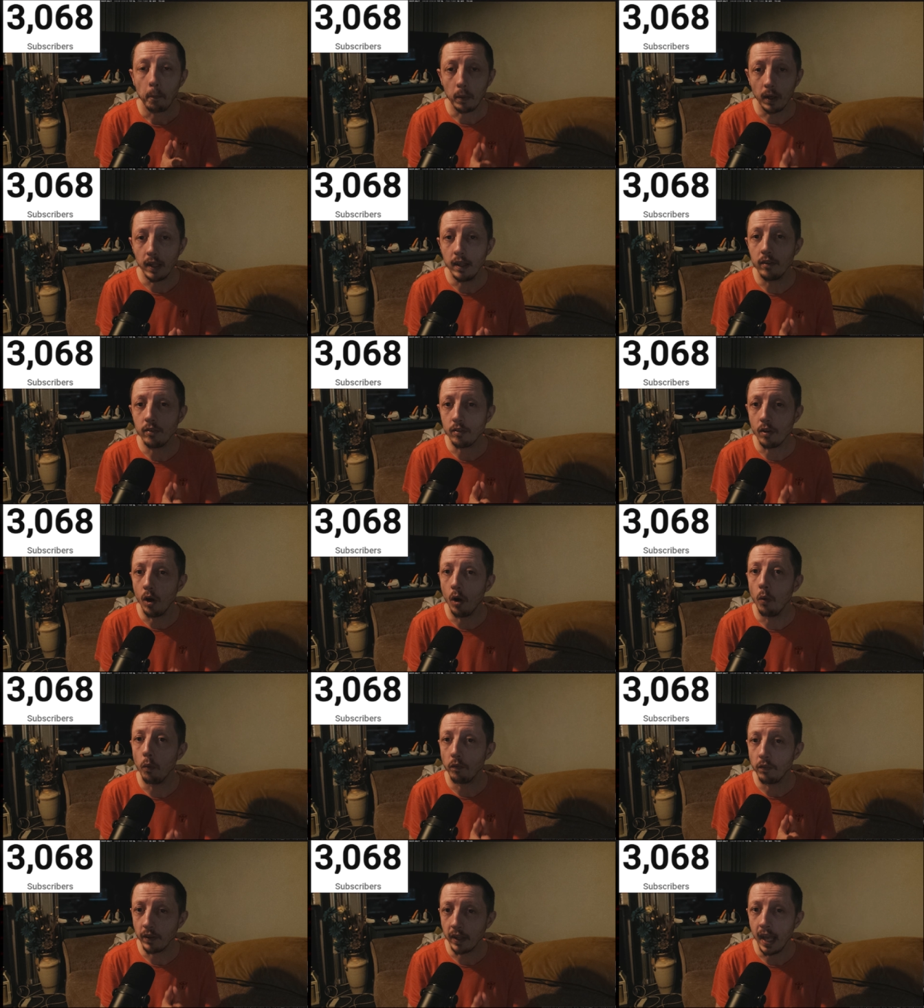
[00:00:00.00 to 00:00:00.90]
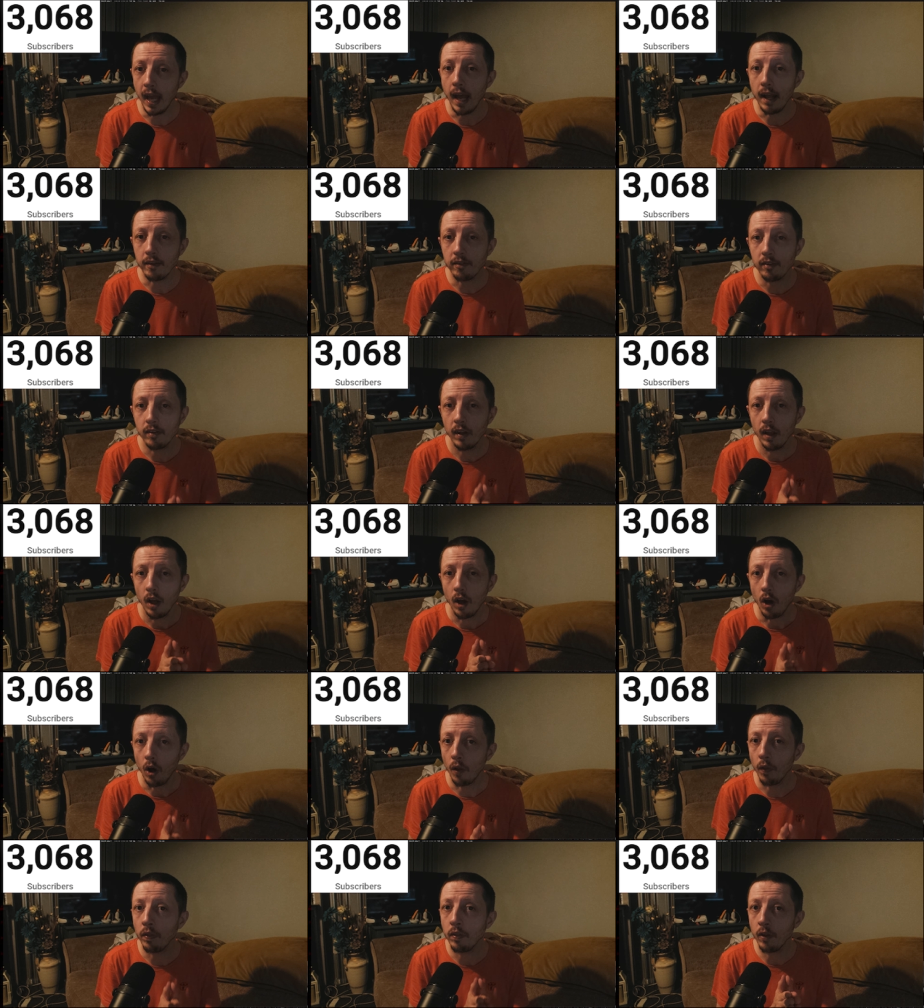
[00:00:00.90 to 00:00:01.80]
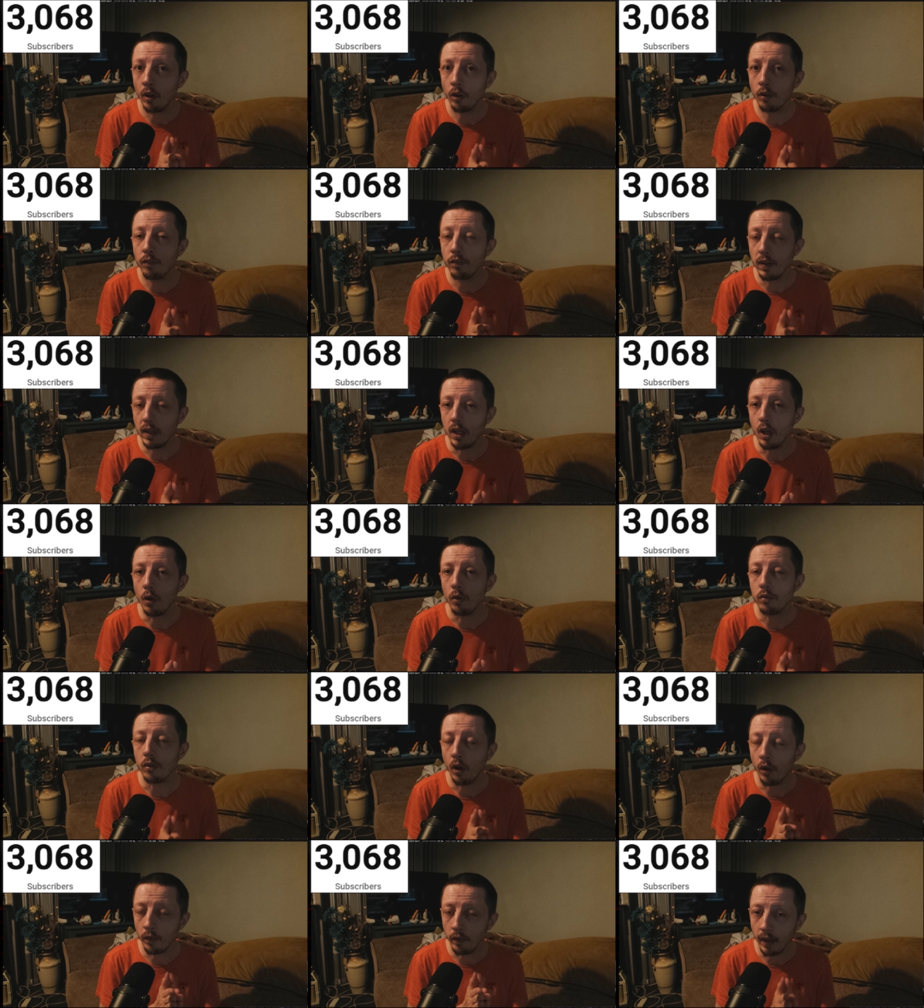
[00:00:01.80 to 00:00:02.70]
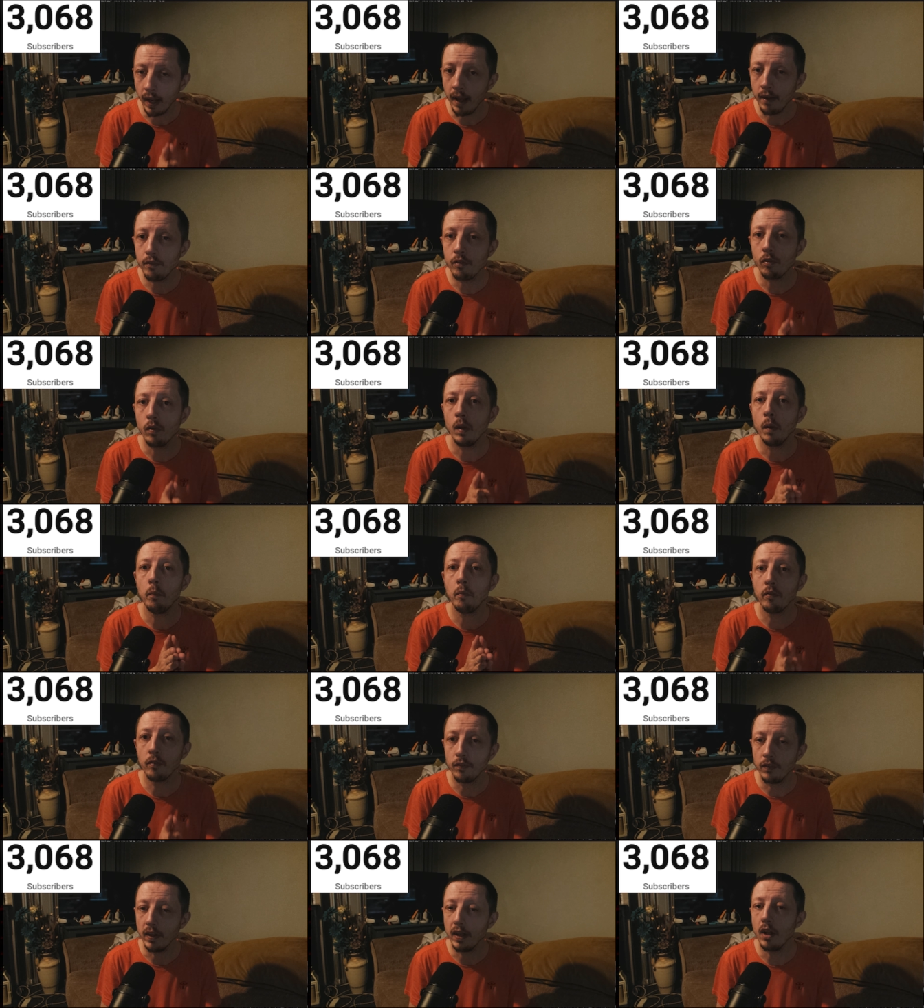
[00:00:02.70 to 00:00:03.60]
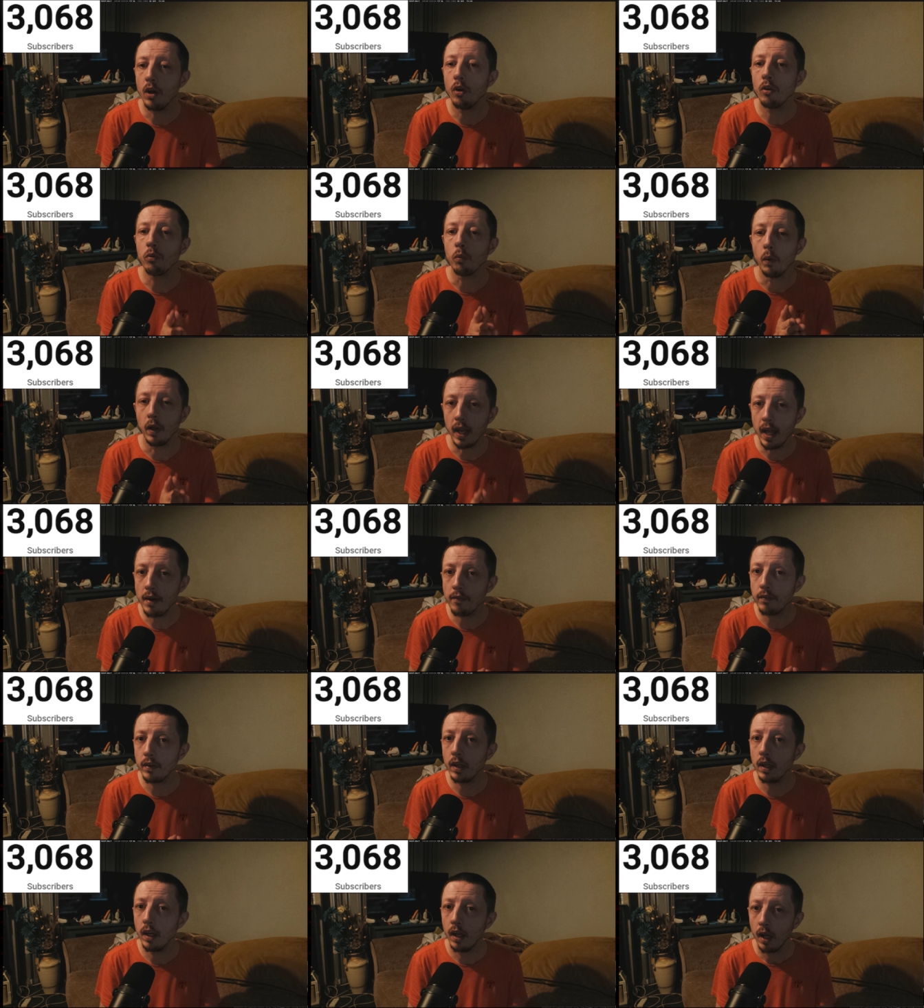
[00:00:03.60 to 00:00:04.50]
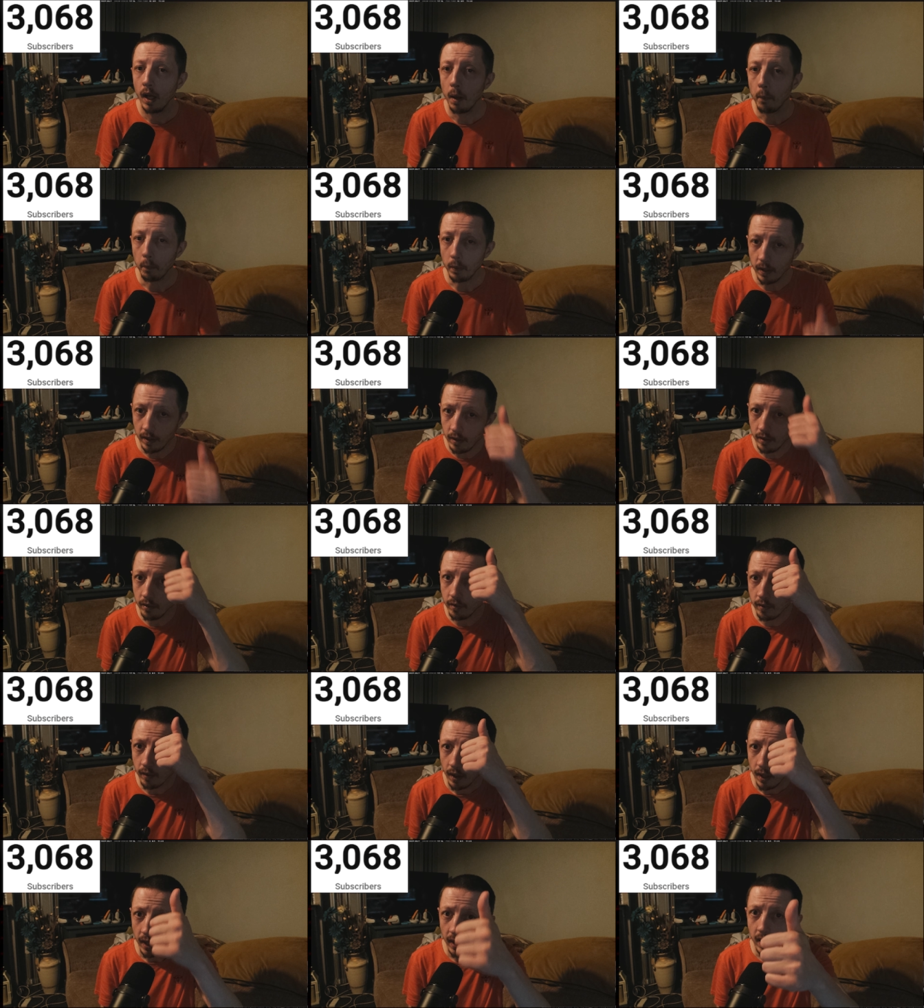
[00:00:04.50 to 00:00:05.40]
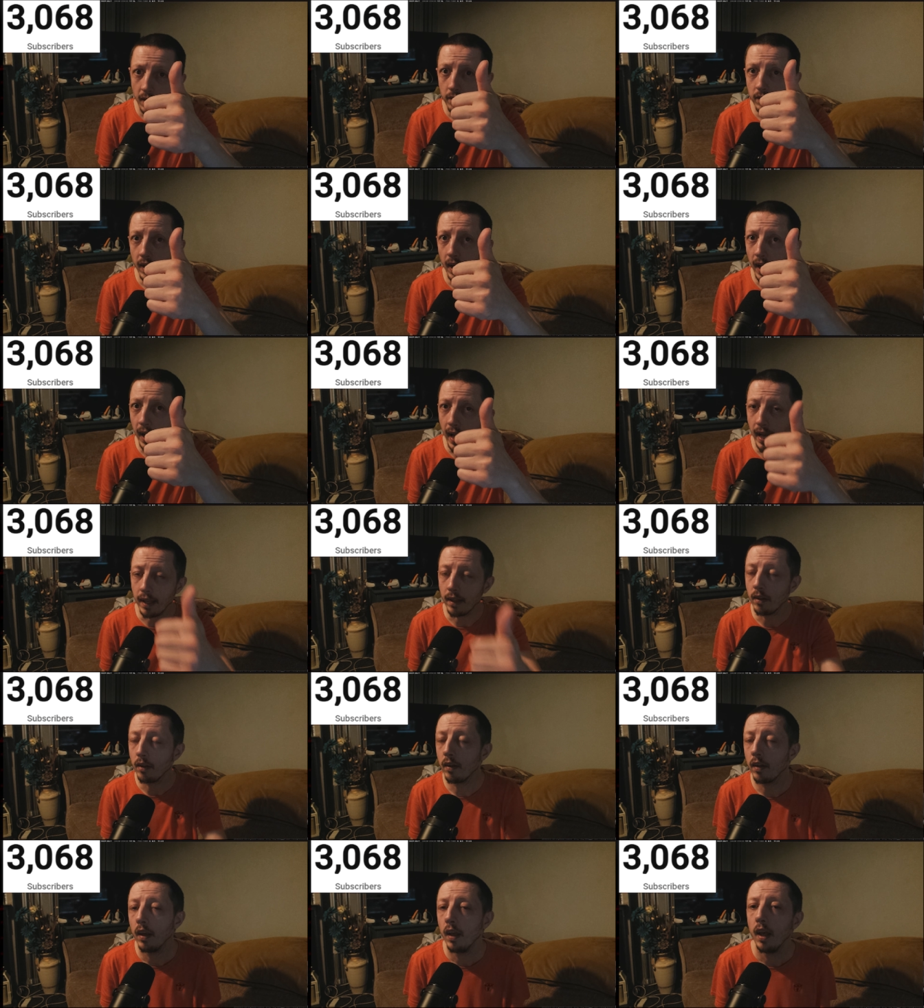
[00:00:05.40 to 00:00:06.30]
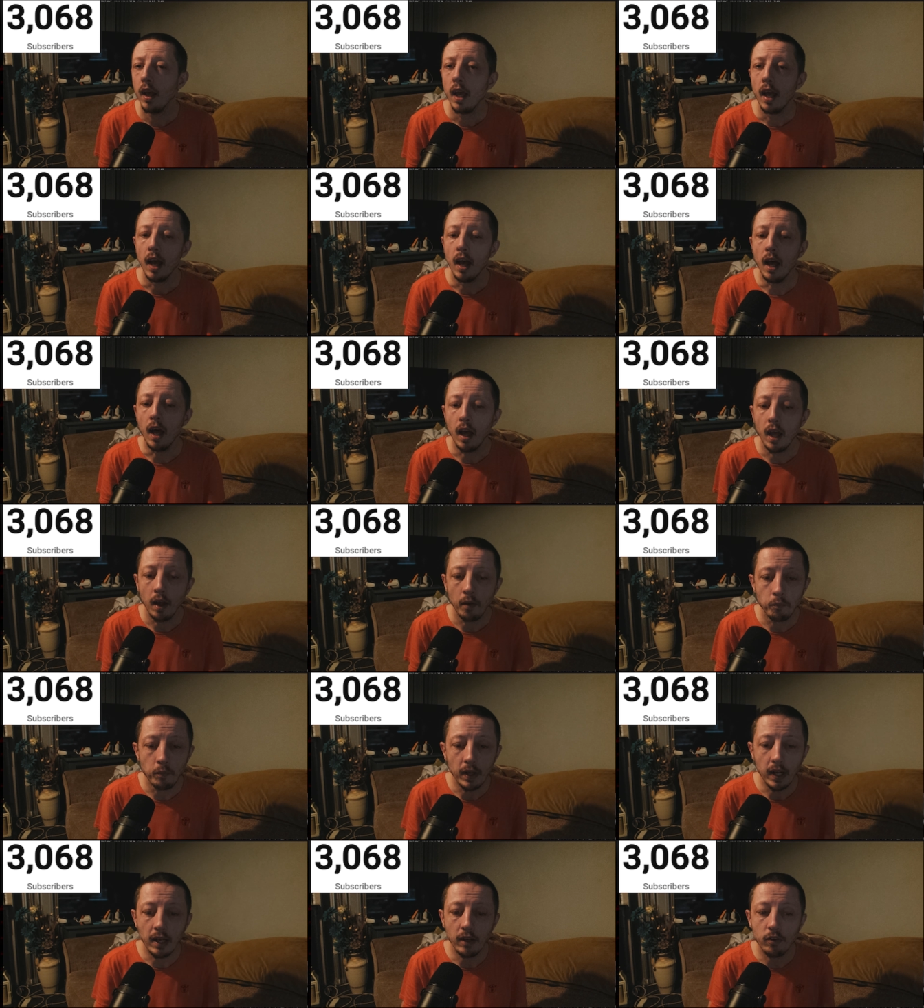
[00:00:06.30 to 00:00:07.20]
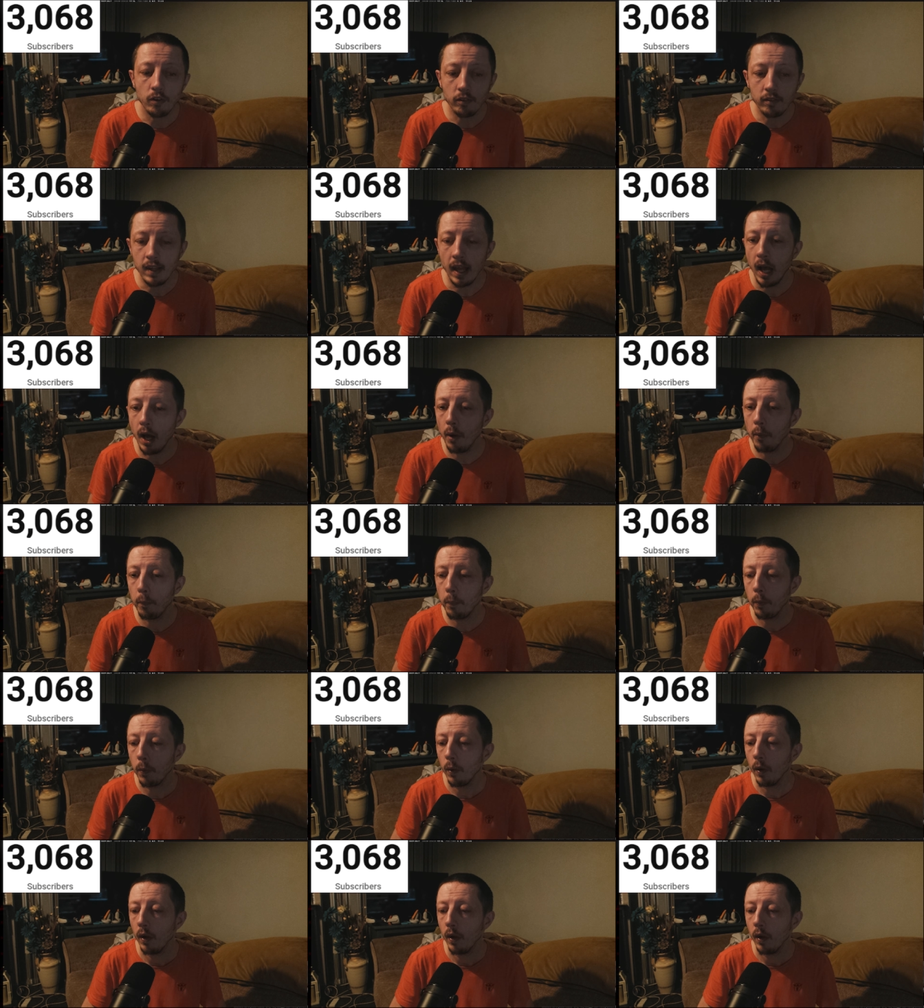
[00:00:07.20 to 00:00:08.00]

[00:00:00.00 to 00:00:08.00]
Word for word: Please don't forget on those videos, on live streams, videos, whatever, please give it a like. Uh, it really does help.